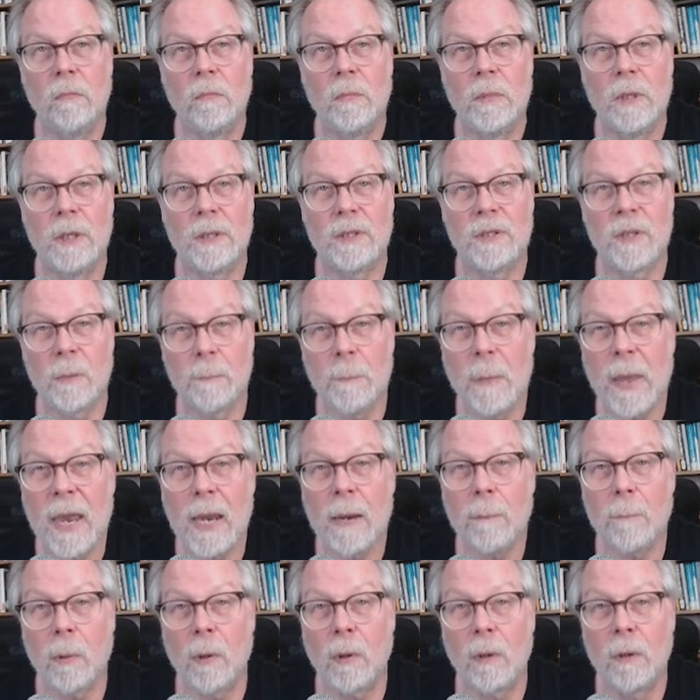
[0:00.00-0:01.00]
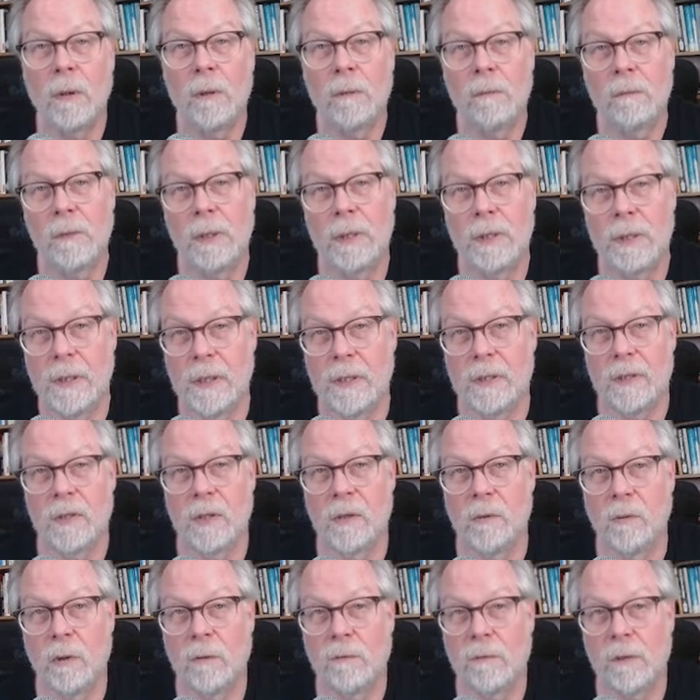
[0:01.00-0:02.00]
It's the paper that does the
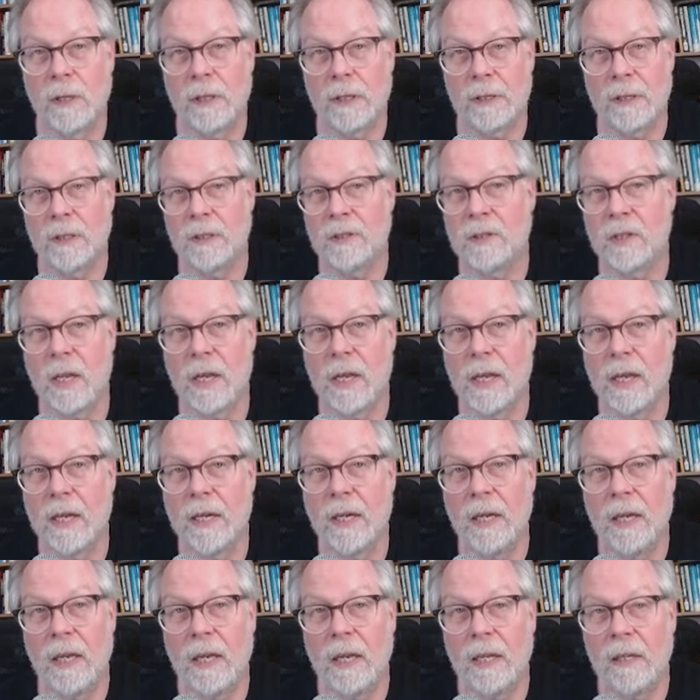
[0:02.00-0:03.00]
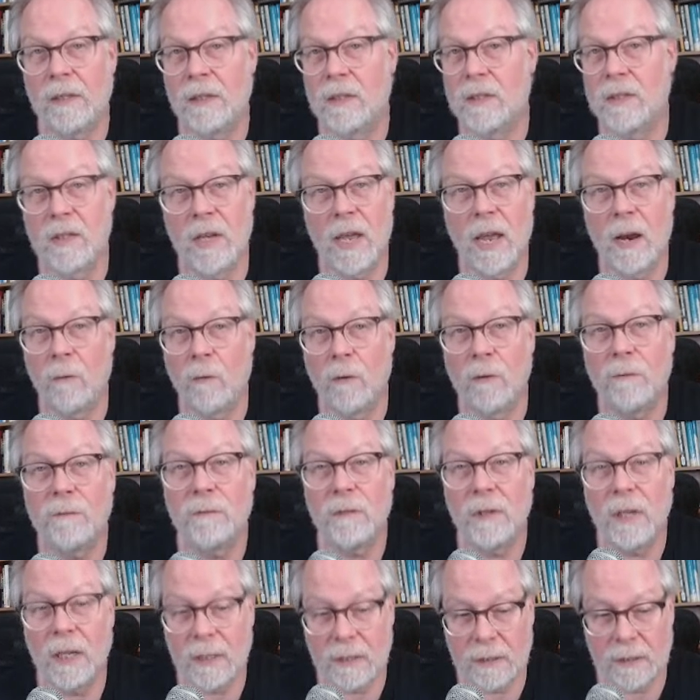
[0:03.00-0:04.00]
reflecting. Cyan ink does not
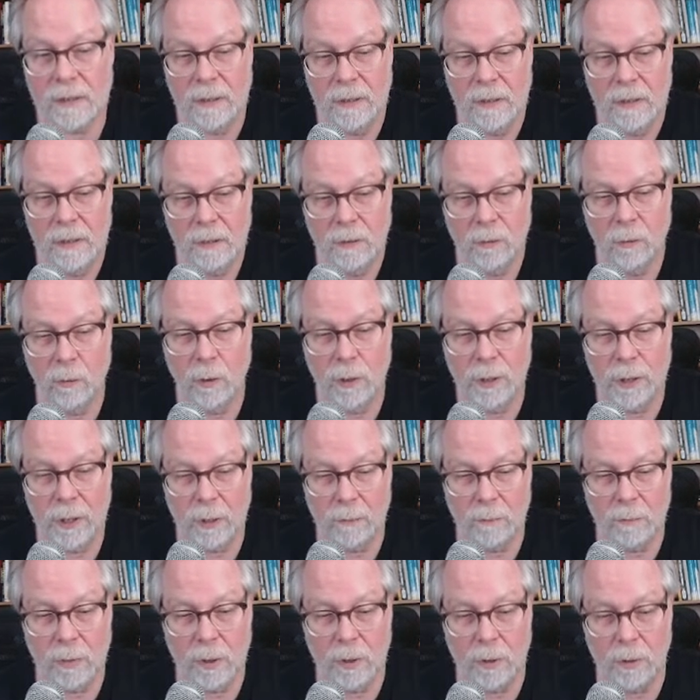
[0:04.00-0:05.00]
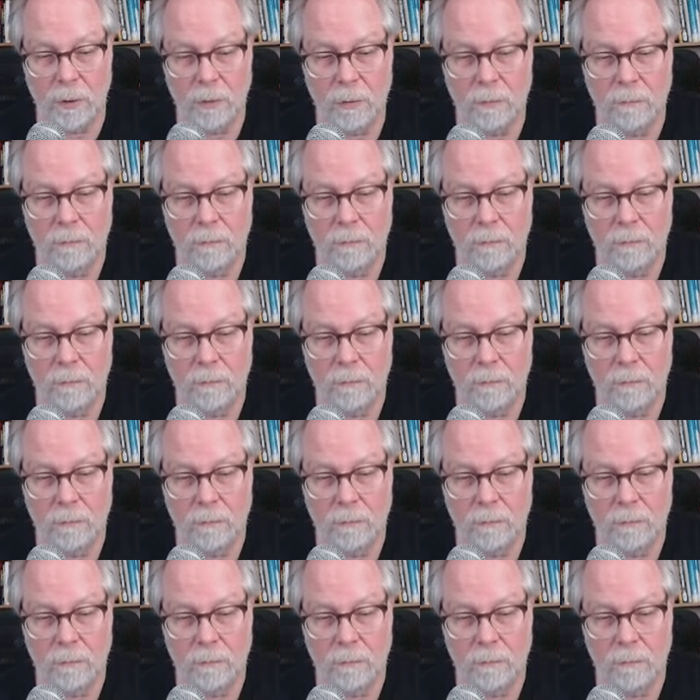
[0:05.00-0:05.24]
reflect green and blue.